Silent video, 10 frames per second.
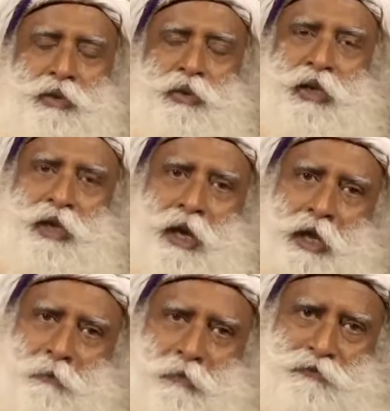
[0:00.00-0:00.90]
You can
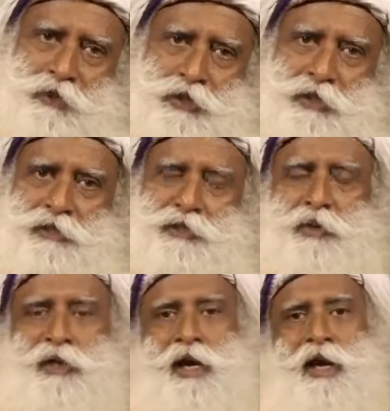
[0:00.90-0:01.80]
hire professionals, you
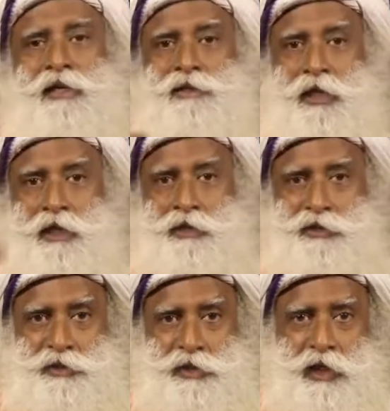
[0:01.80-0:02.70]
can hire
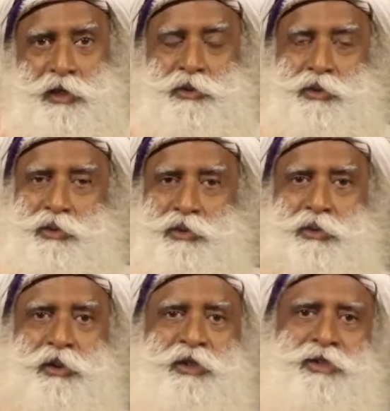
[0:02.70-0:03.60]
scientists to,